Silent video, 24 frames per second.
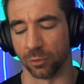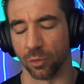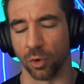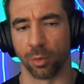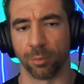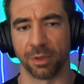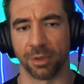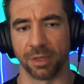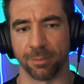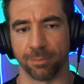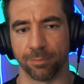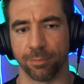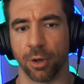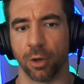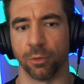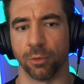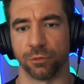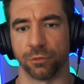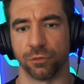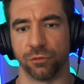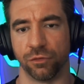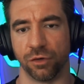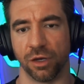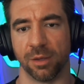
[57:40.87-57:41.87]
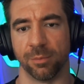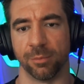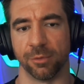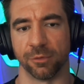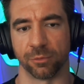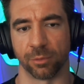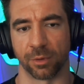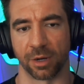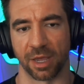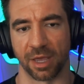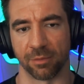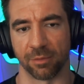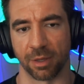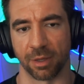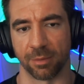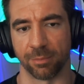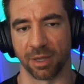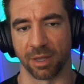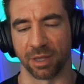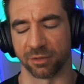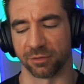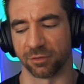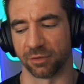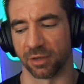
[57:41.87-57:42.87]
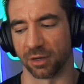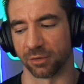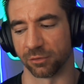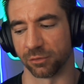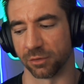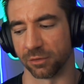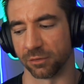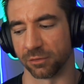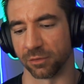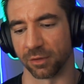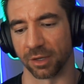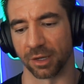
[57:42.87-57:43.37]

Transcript: normally post gym is when I have my best sessions.